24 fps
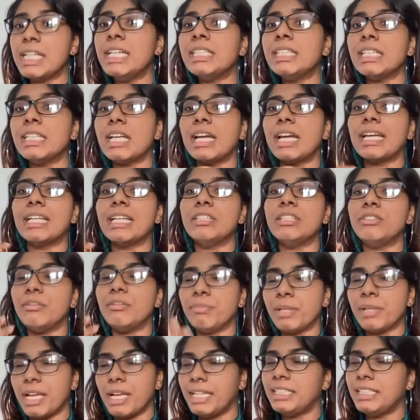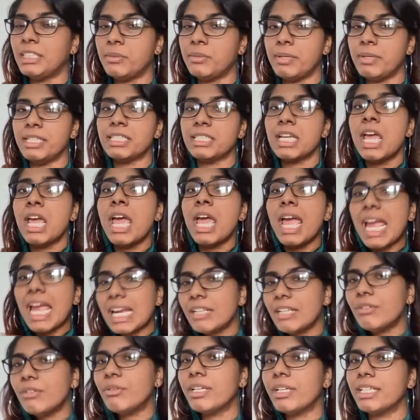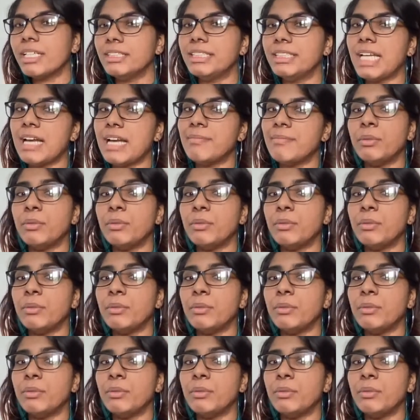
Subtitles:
it and I can reply to it in real time,